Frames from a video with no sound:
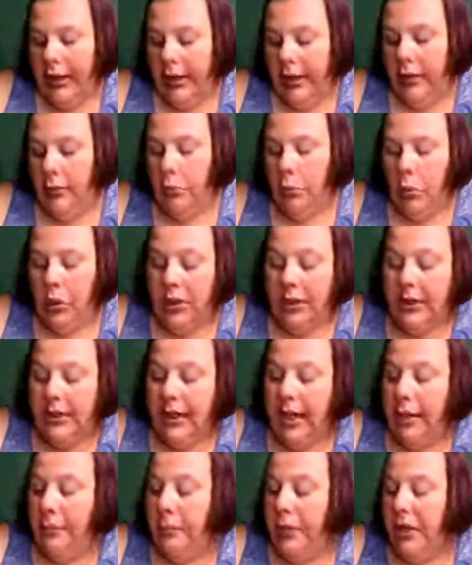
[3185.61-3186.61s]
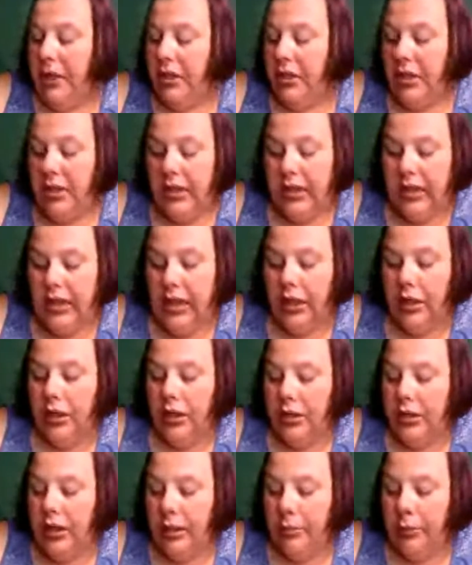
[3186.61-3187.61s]
in one set because
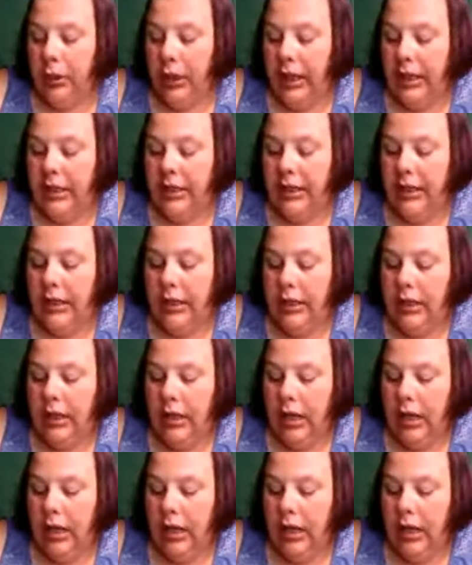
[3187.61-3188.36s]
they're double ended.